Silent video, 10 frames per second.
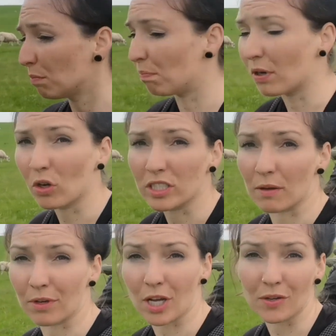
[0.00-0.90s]
blocked up
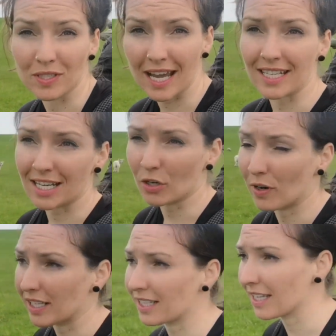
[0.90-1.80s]
nose, headache or
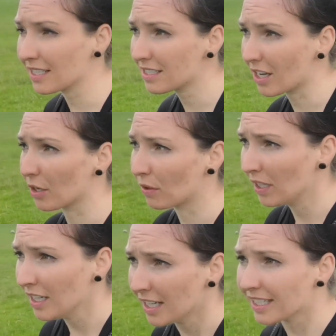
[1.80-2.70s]
anything. So
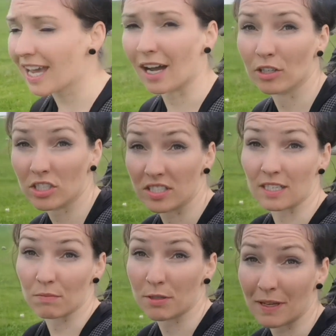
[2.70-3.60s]
yeah, I just
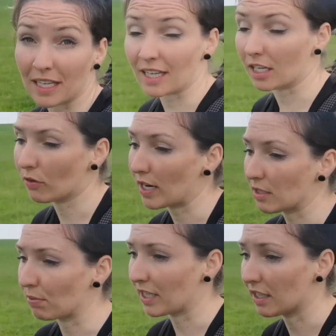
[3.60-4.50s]
seem to be
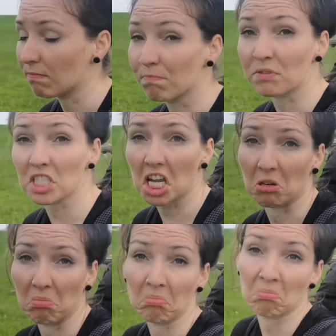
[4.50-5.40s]
incredibly
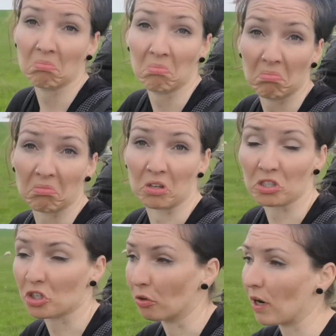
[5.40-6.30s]
slow. Not
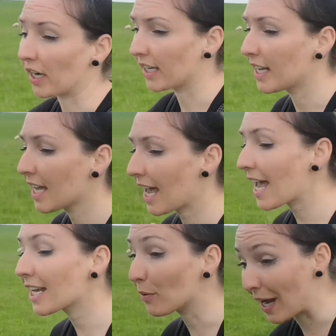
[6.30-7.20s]
sure why.
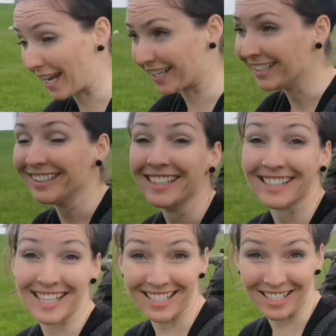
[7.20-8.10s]
Anyway,
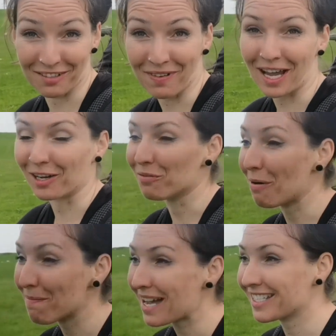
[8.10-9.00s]
that doesn't matter. What
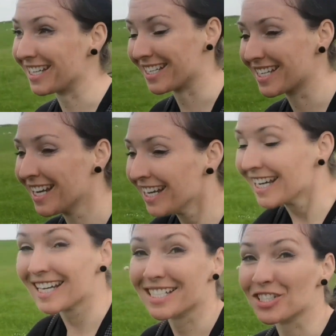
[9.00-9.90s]
matters
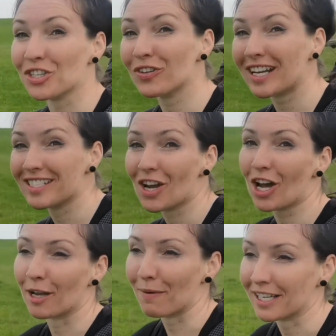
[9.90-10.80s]
is in 2 days'
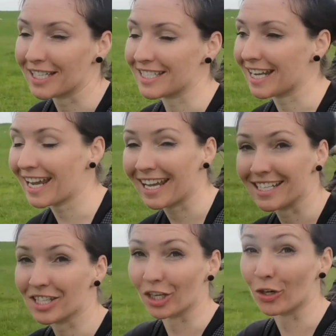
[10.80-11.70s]
time, I need to
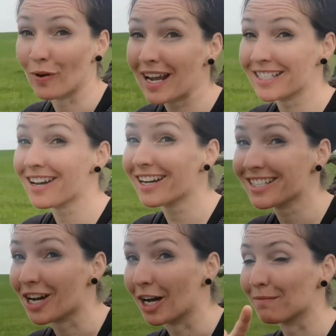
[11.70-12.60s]
hit the correct tide
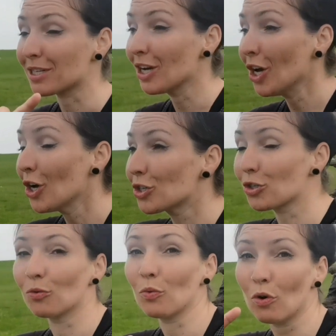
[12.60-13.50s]
times
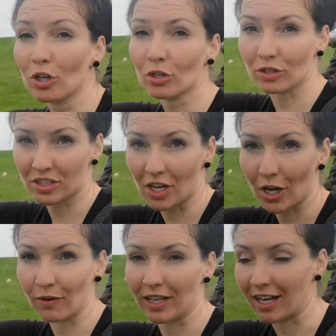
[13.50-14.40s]
to walk across to
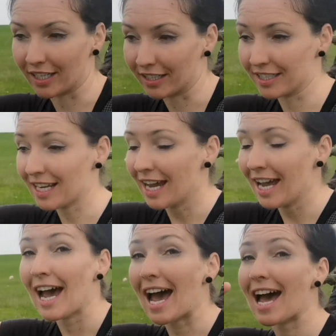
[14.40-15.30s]
Holy Island
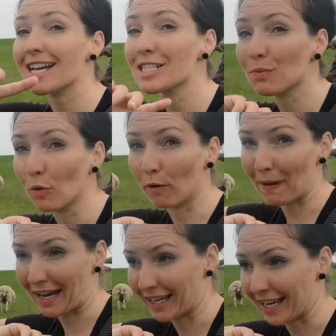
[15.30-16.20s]
and walk
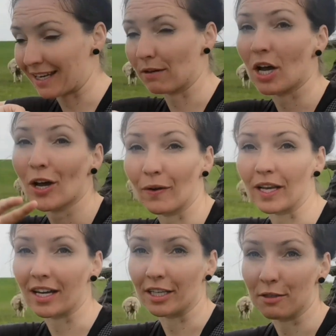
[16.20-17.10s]
back again. Holy
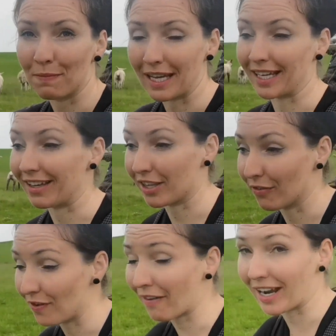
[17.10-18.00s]
Island being at the
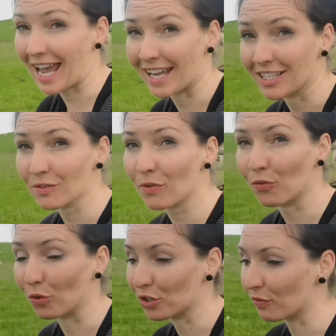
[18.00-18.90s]
very end of the
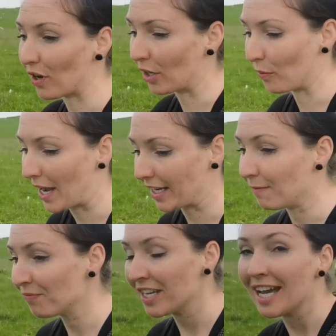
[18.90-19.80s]
Lindisfarne Way.
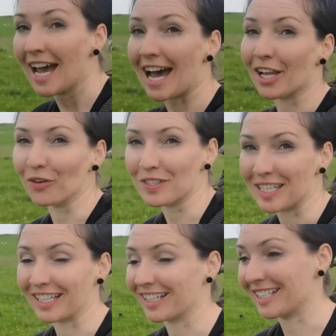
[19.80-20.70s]
And
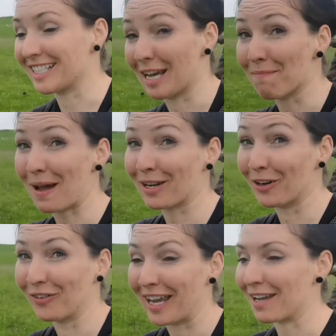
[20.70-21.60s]
obviously I need to get back
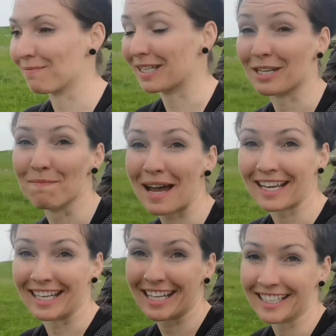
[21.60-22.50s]
off again because I'm back
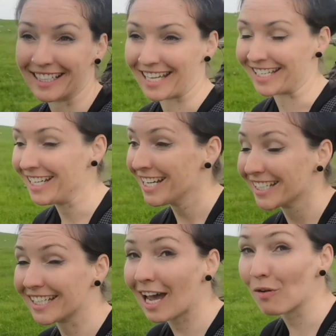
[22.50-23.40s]
in England then.
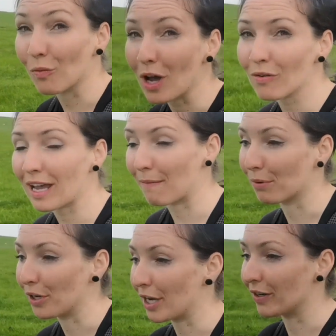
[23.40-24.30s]
You can't wild camp
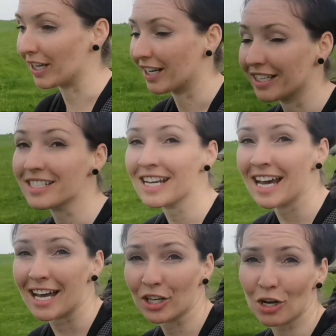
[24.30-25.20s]
on Holy Island
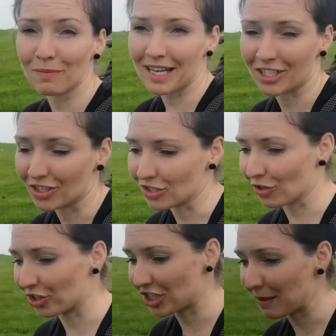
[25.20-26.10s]
and accommodation's
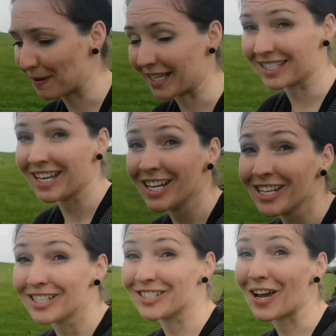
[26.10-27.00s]
not the cheapest.
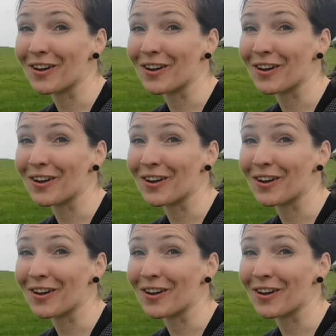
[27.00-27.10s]
So